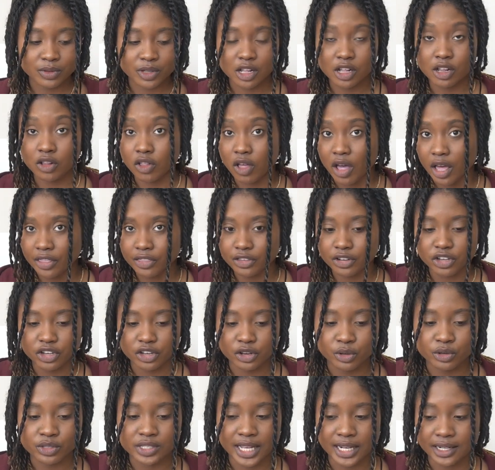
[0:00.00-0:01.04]
cloth to
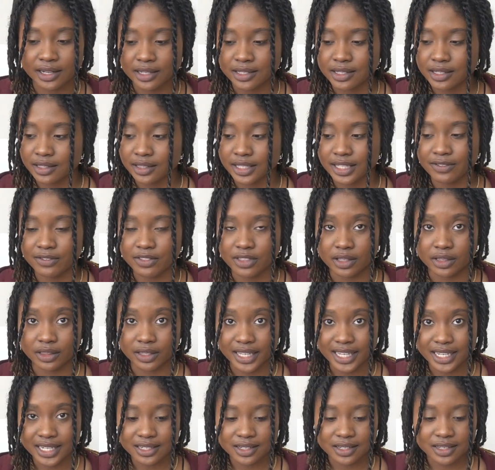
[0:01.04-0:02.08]
use that doesn't leave the
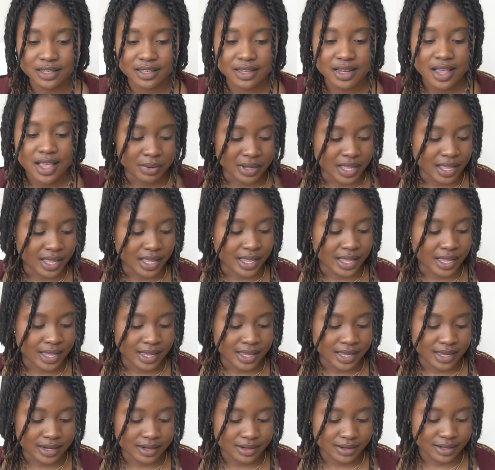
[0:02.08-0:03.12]
lint.
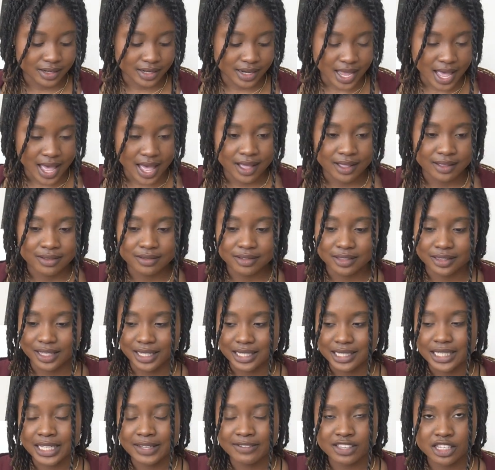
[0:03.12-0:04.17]
But yeah,
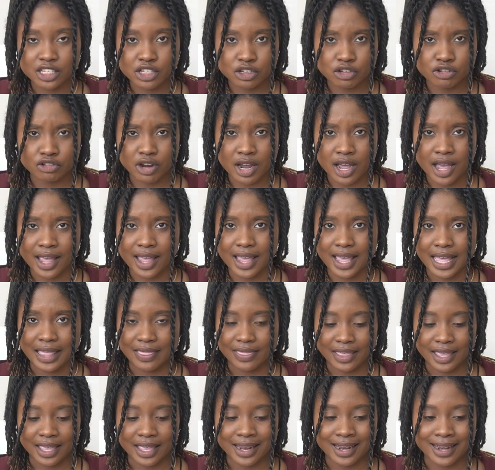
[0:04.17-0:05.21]
let's leave this to dry
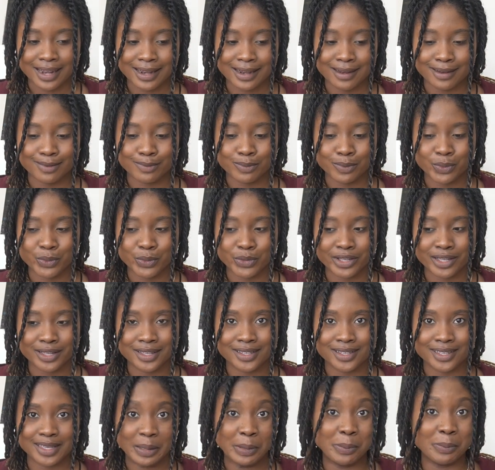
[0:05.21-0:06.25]
and then we'll
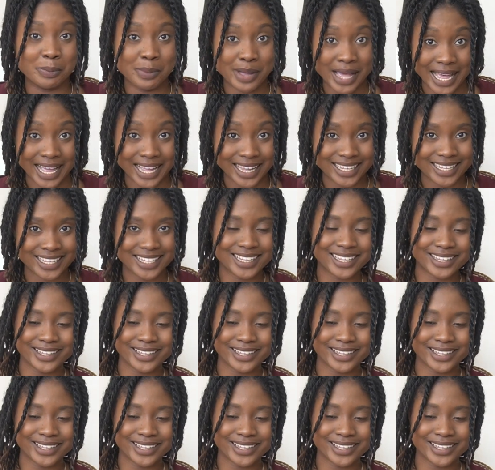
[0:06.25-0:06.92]
come back.